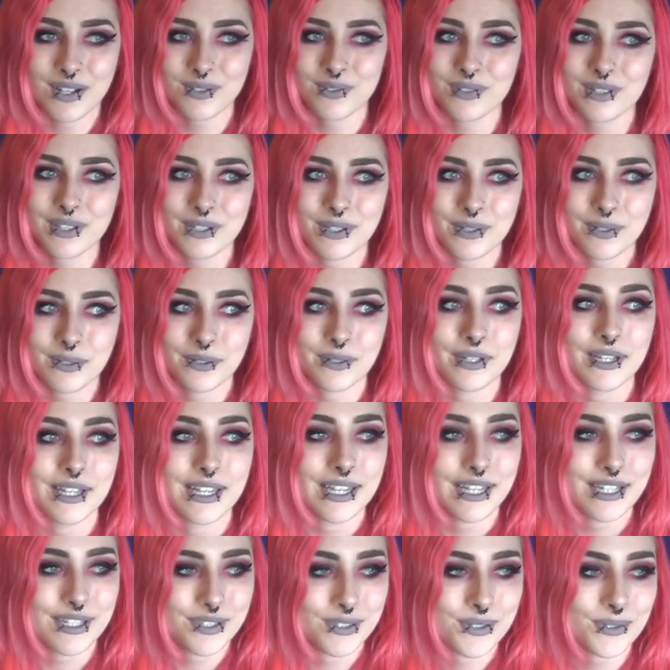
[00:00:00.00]
I hope that you
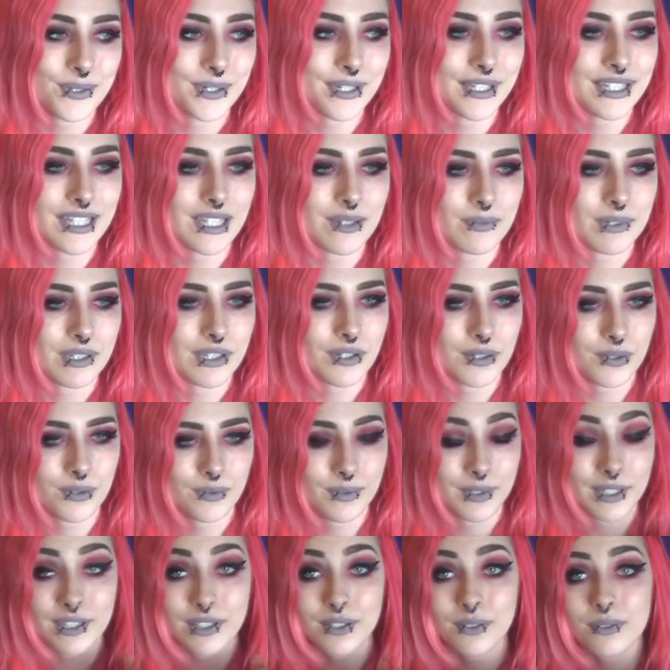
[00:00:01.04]
enjoy. Let me
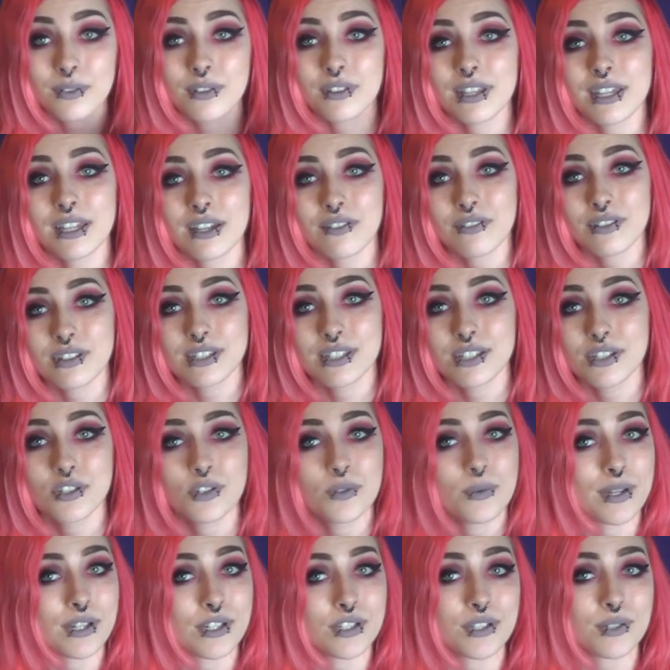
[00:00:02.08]
know what you think of the
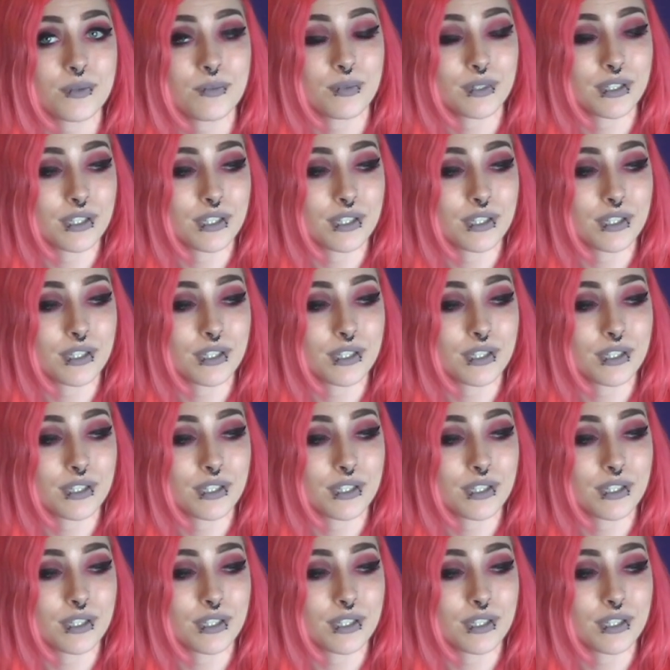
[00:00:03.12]
situation.